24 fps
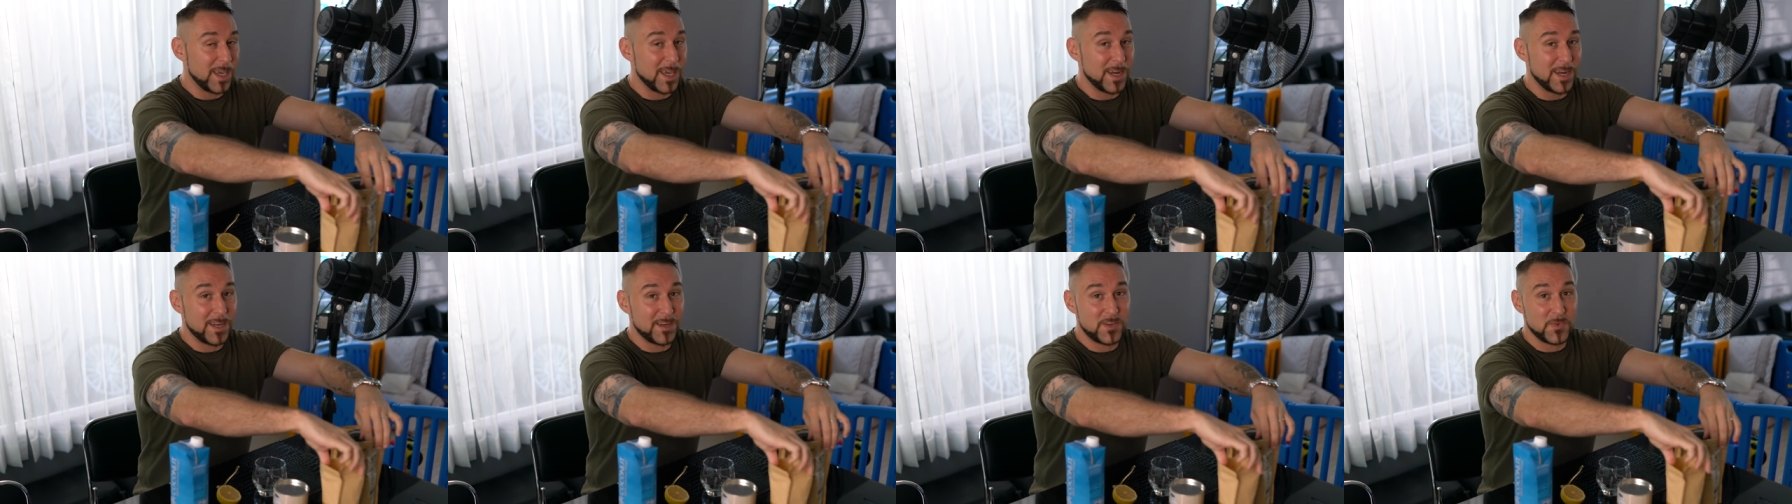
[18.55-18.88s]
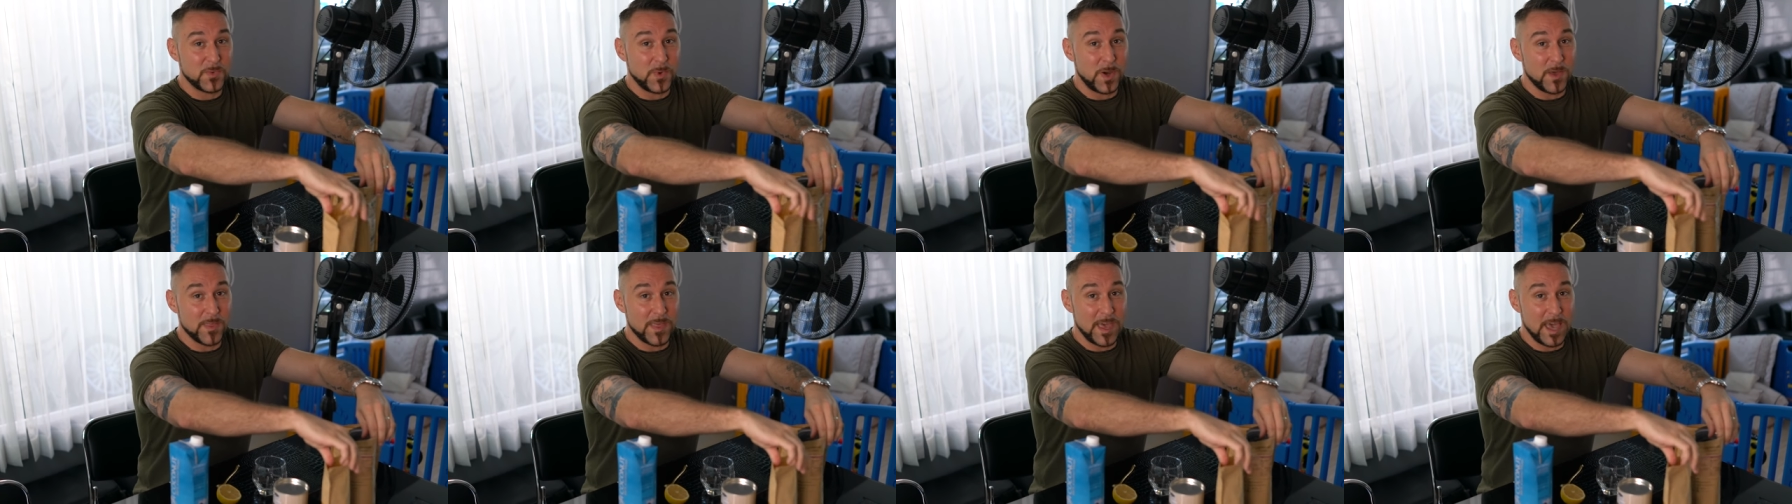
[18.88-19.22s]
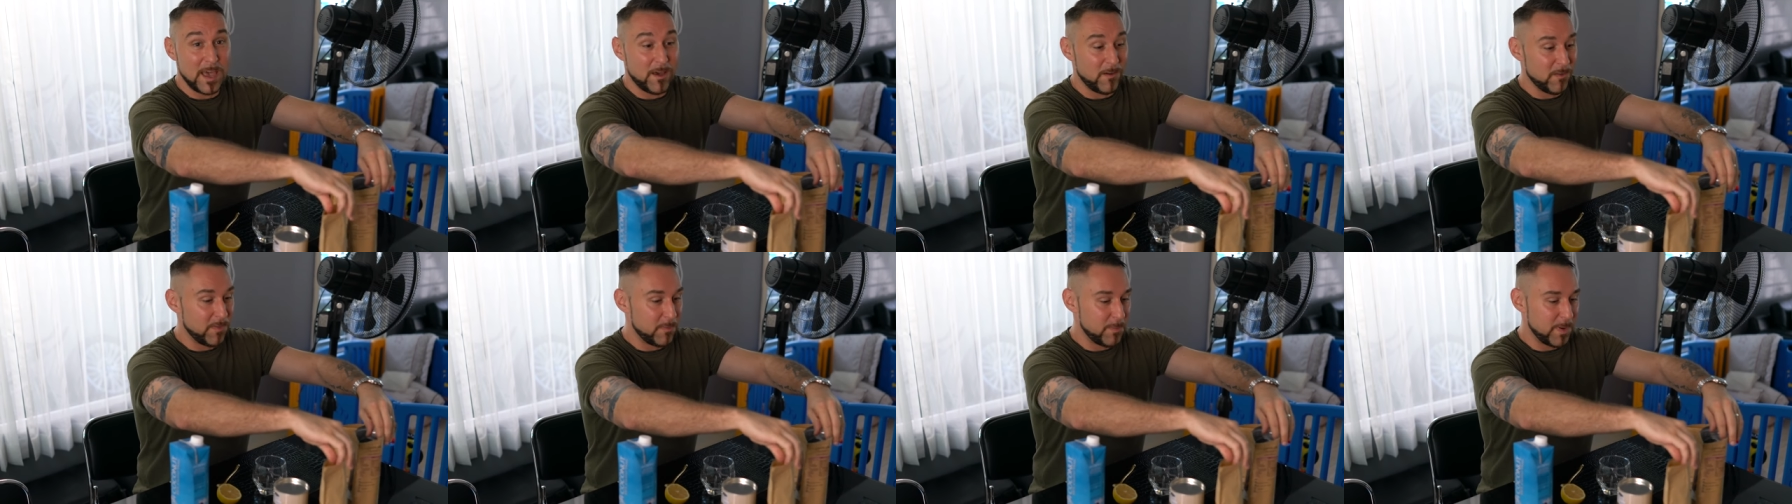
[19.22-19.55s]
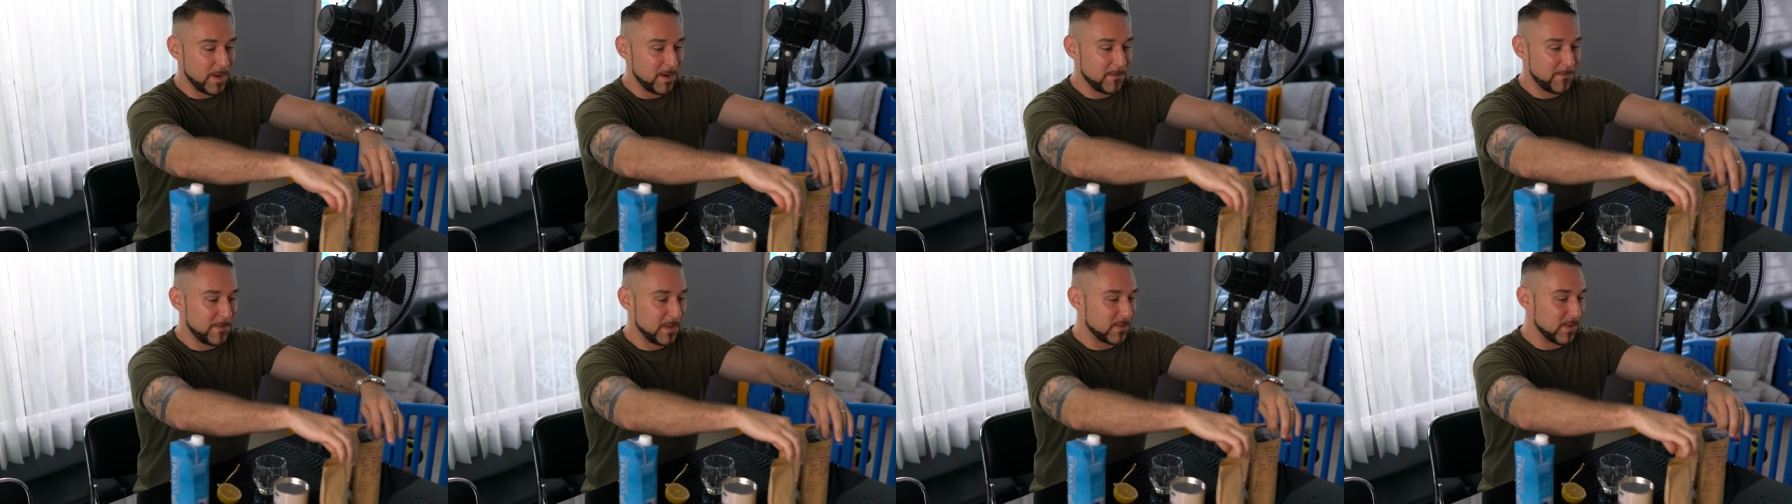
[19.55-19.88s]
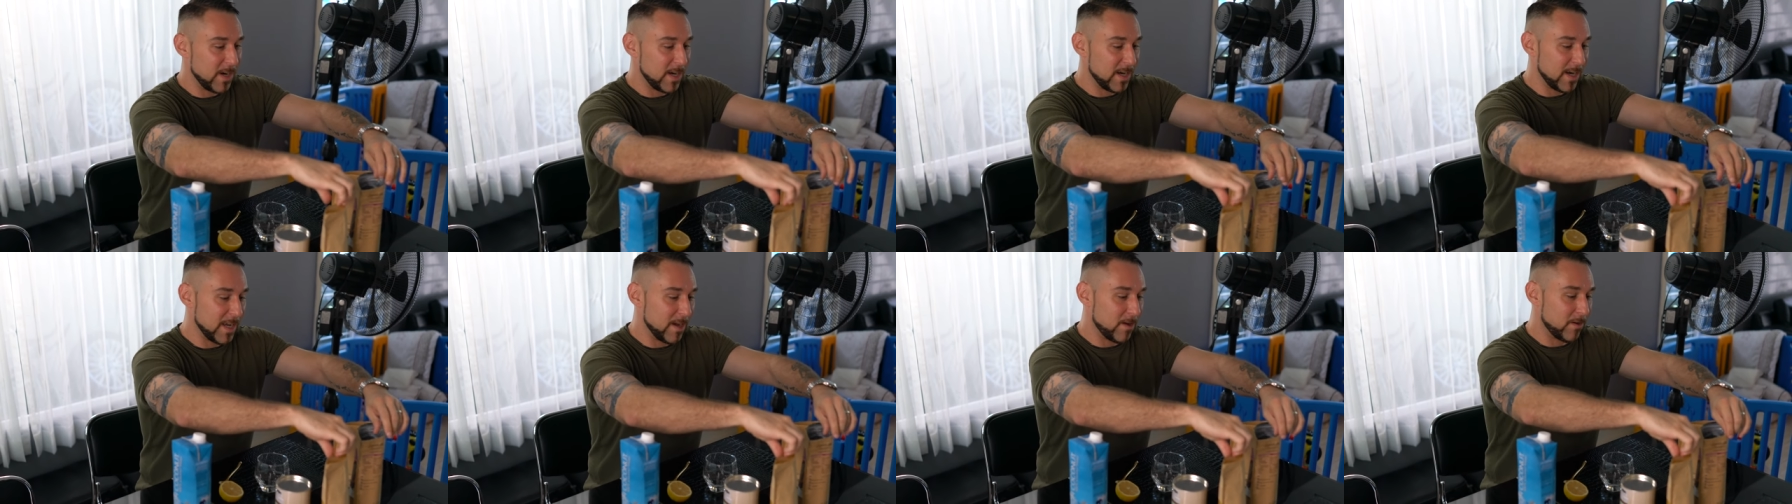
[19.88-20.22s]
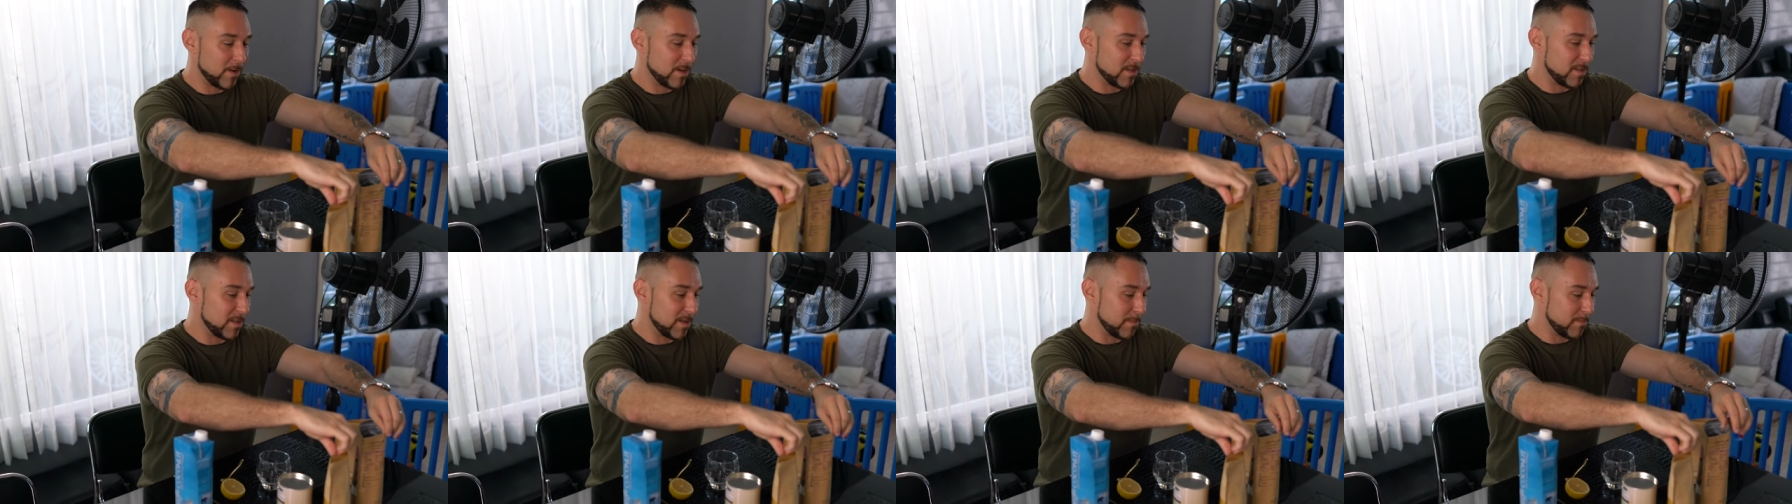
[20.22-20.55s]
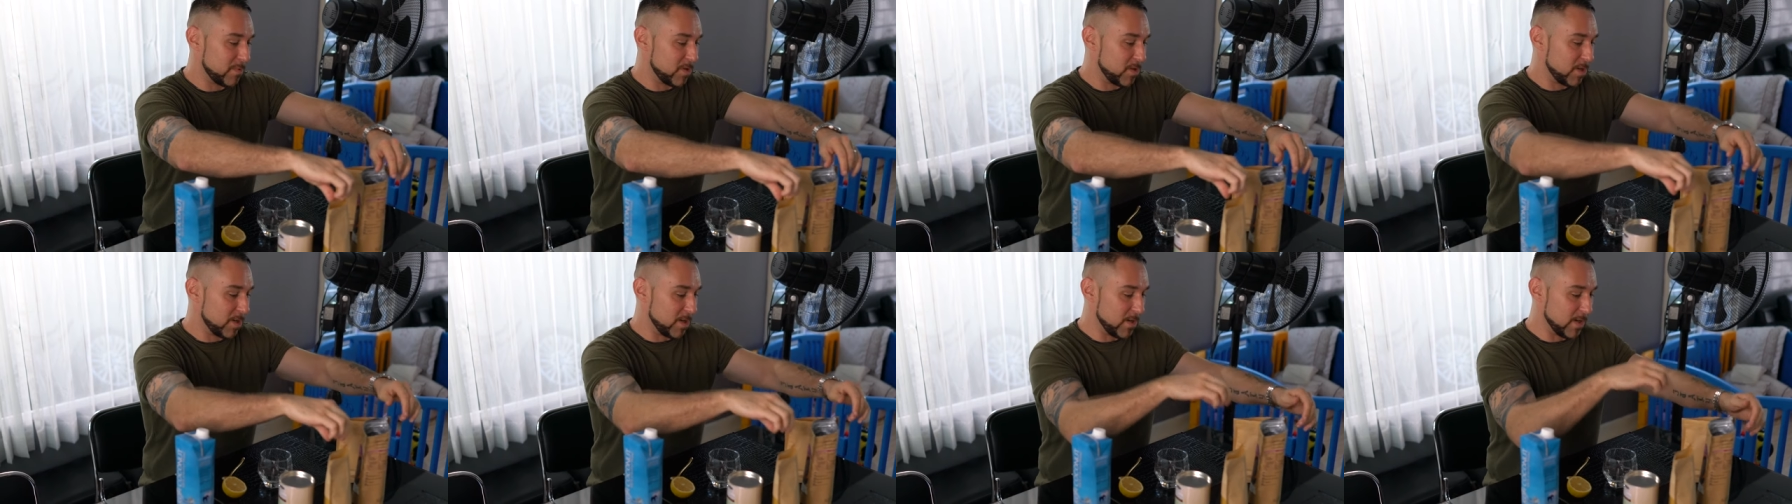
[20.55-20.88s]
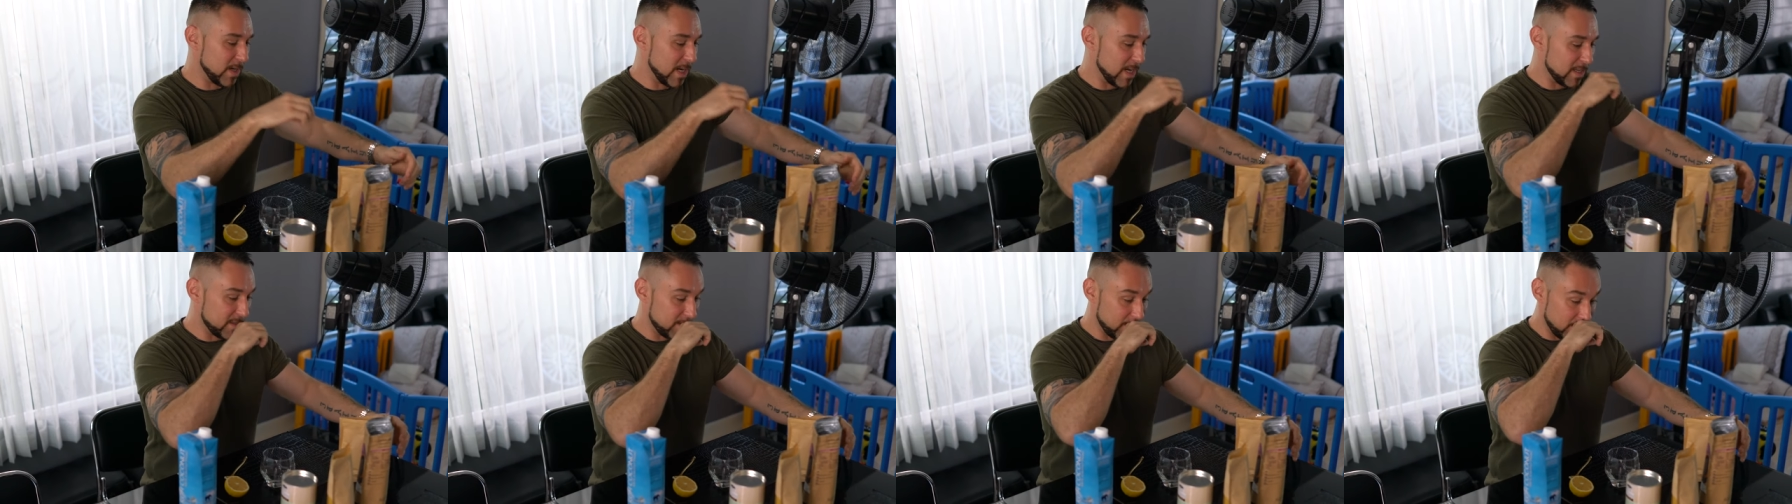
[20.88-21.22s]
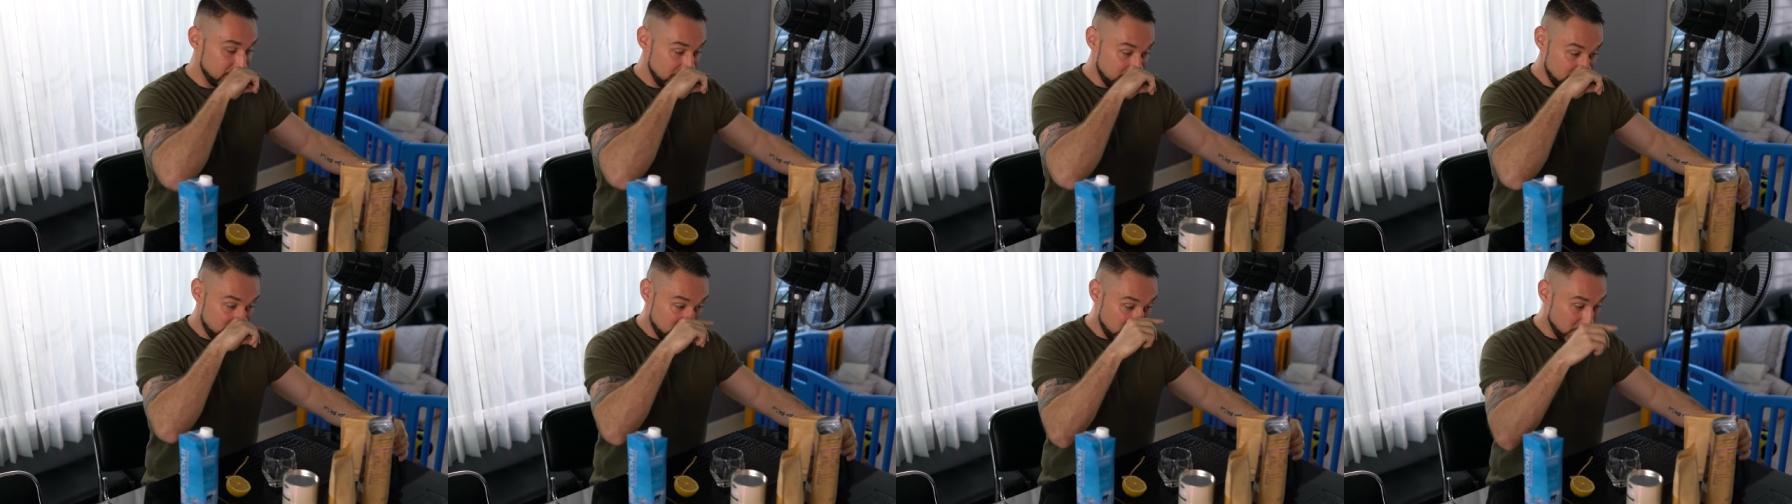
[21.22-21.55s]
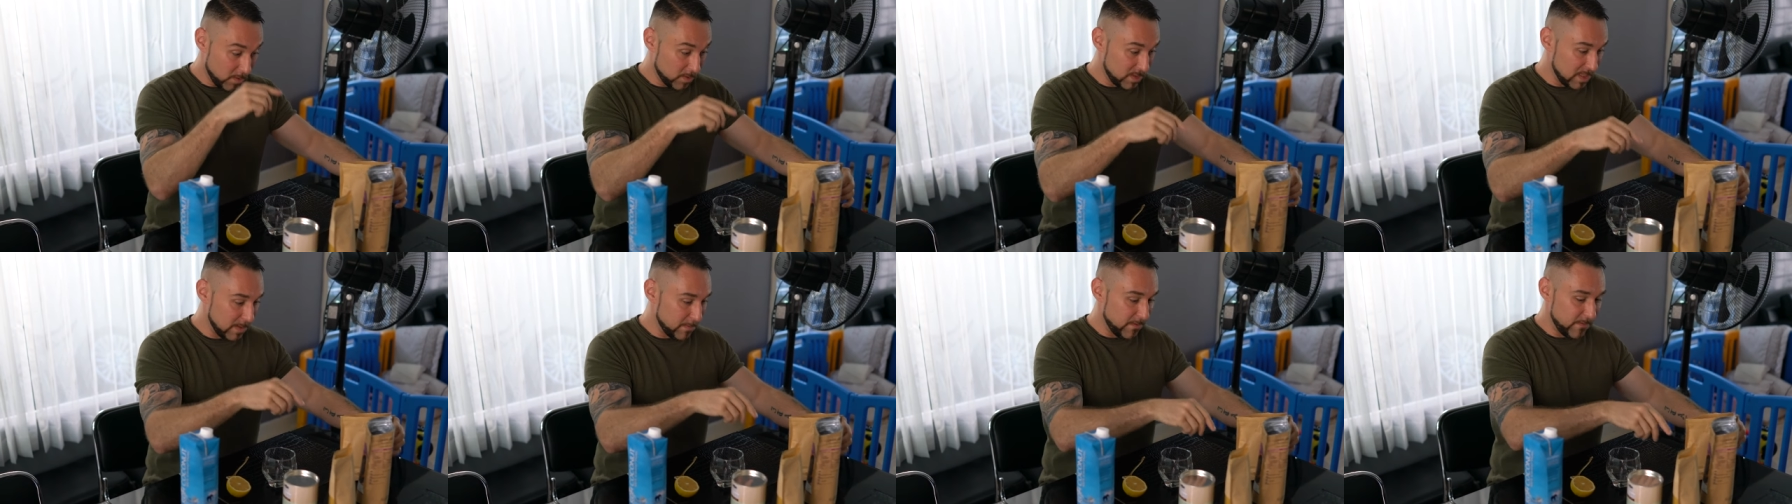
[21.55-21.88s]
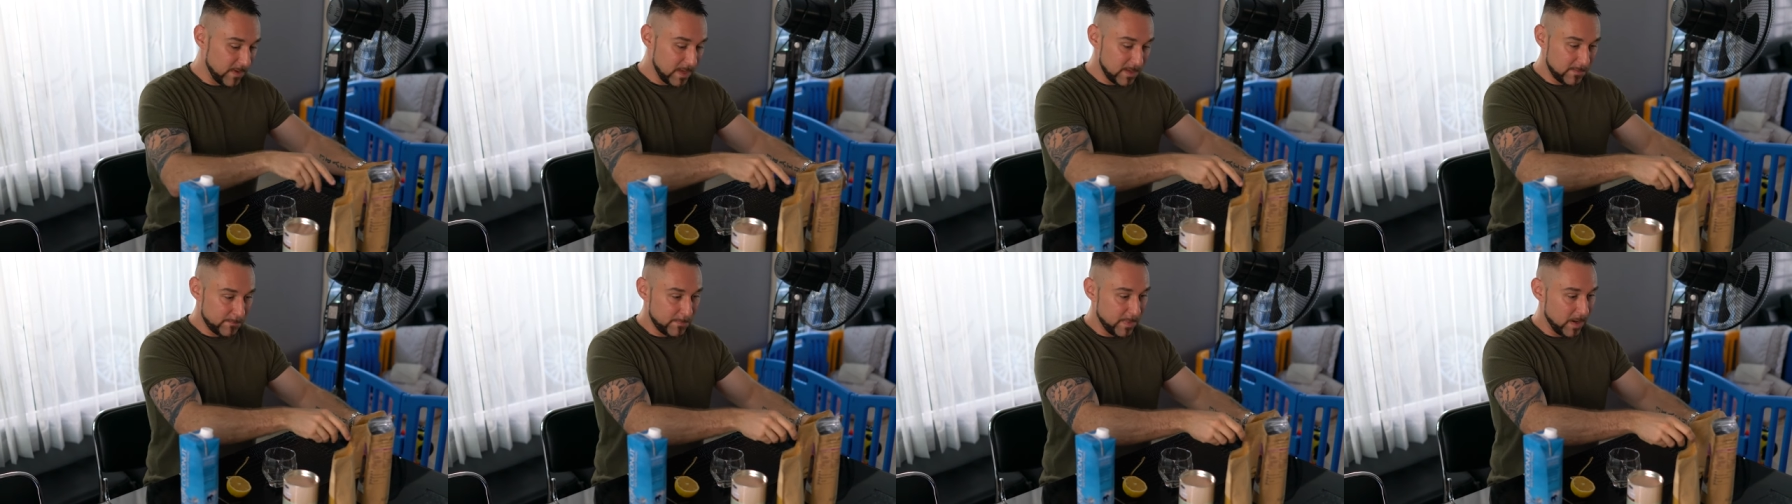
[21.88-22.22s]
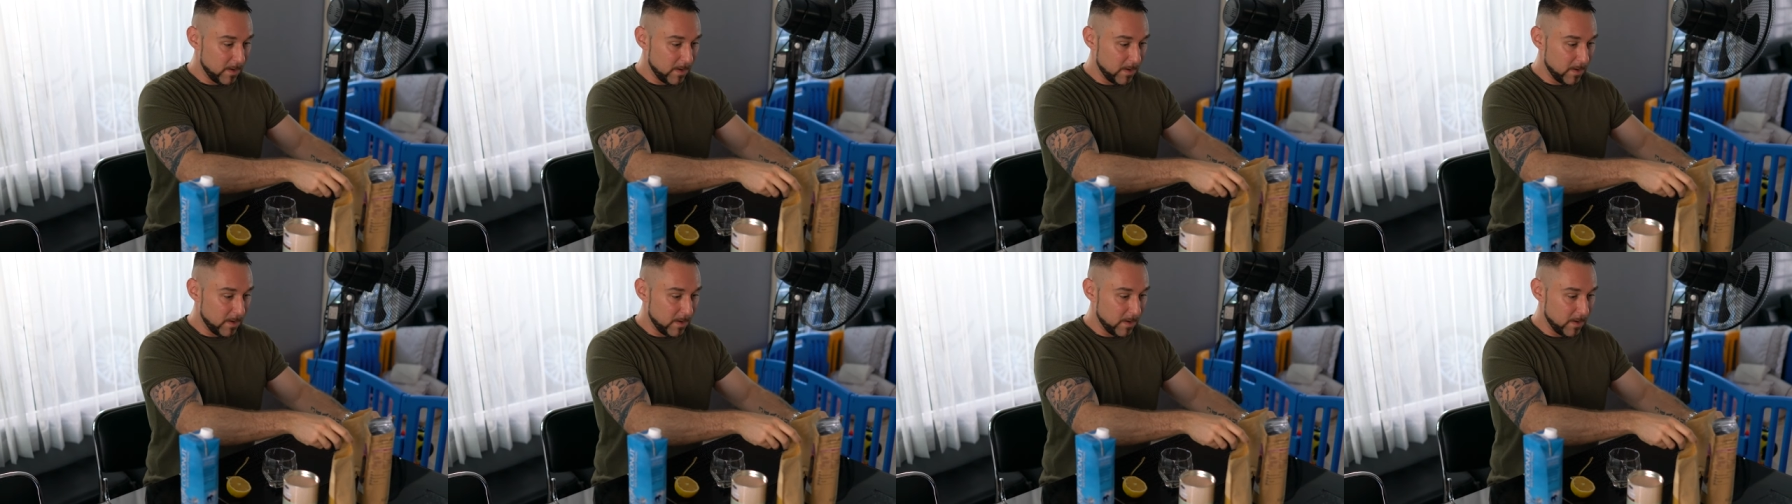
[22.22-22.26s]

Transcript: get into all the health benefits right now because I'm sure you guys already know some of it,